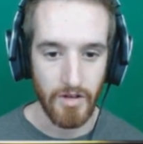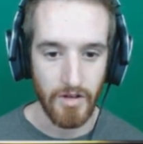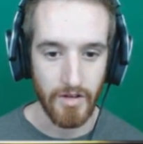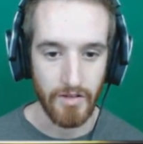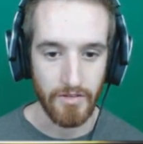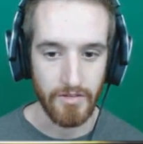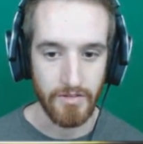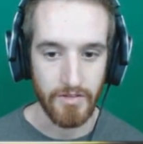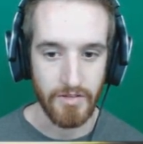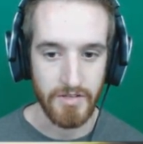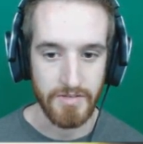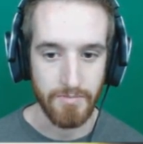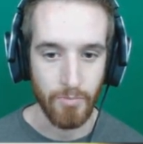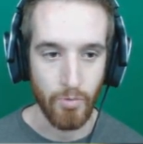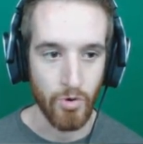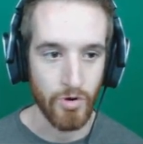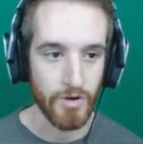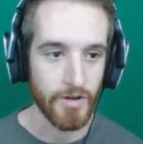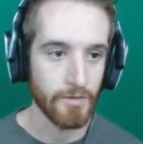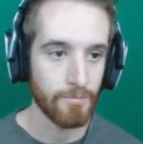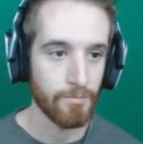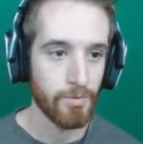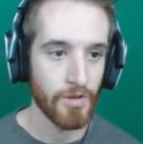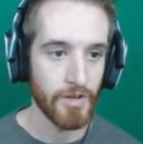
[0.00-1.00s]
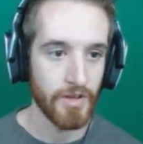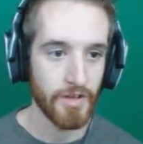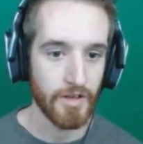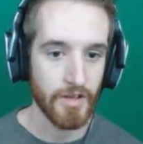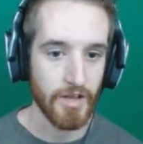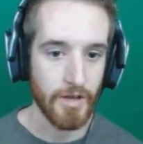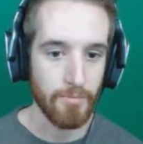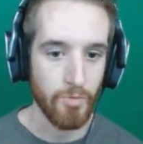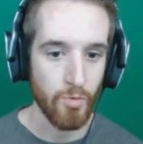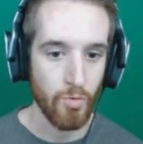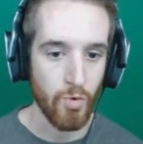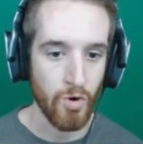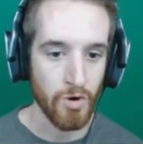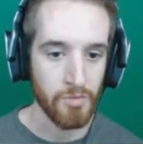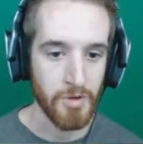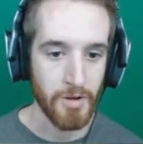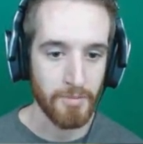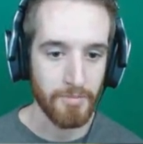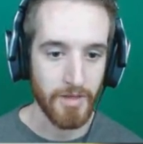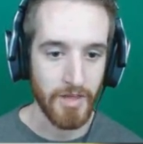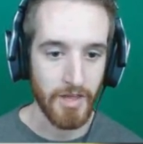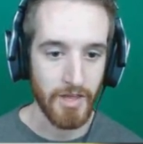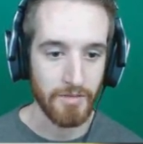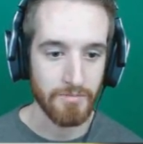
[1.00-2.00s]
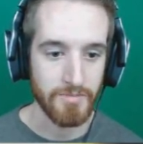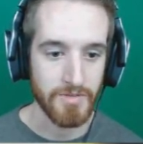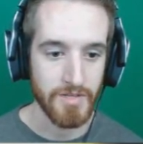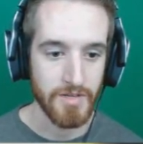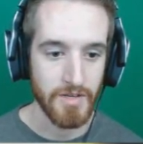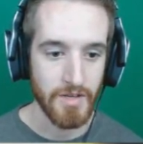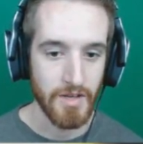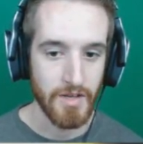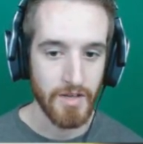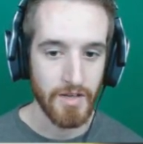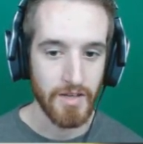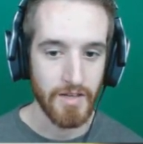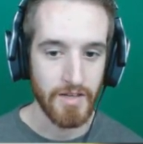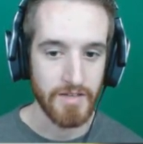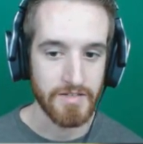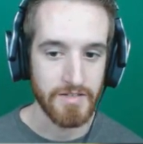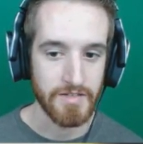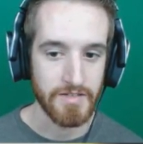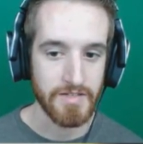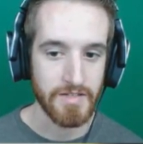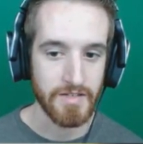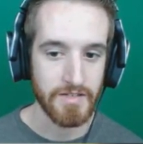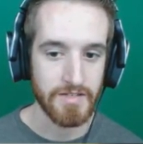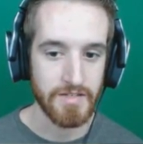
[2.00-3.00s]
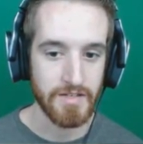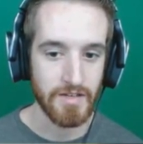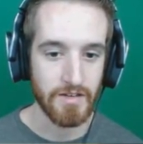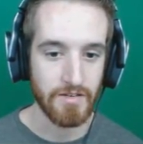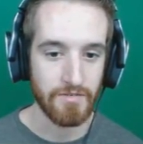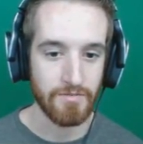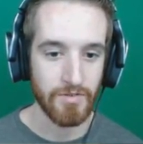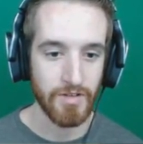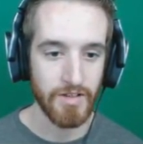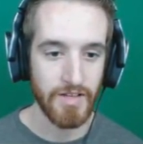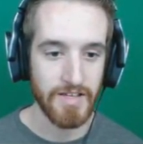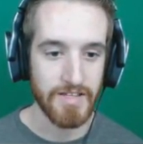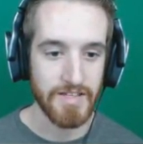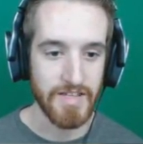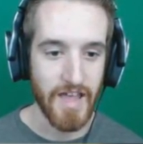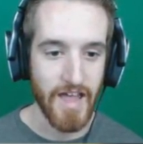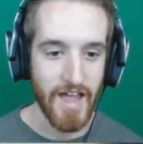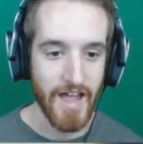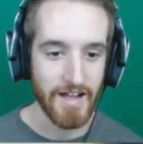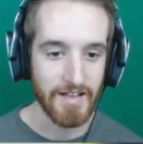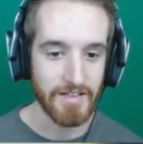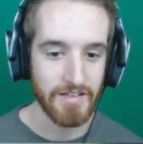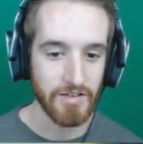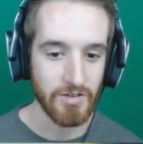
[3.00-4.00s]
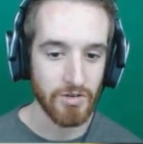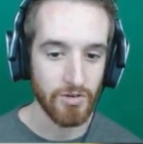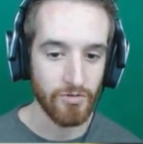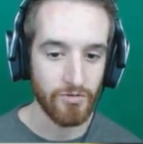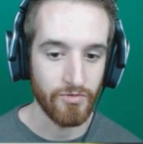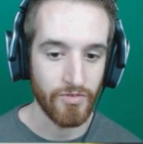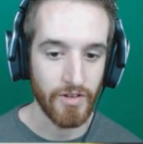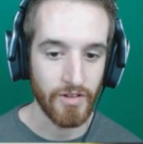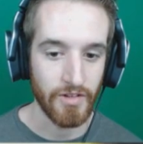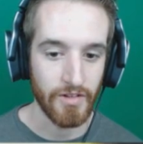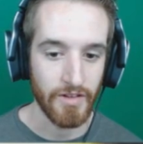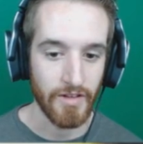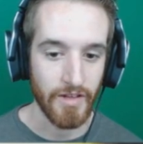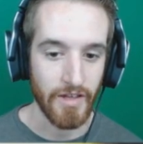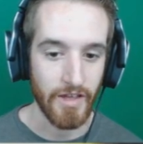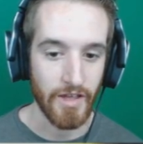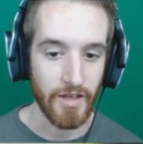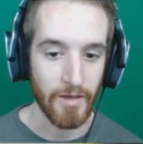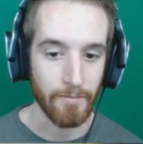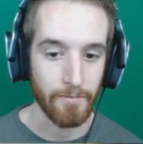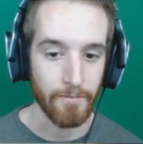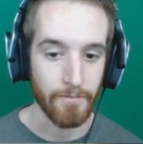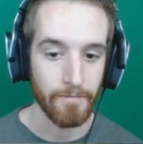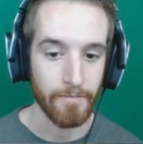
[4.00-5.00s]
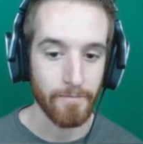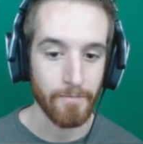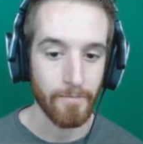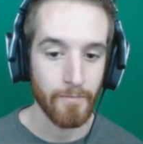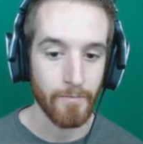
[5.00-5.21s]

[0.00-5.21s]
uh, this morning playing a couple warm-up games, is it's it's a really tactical feeling game.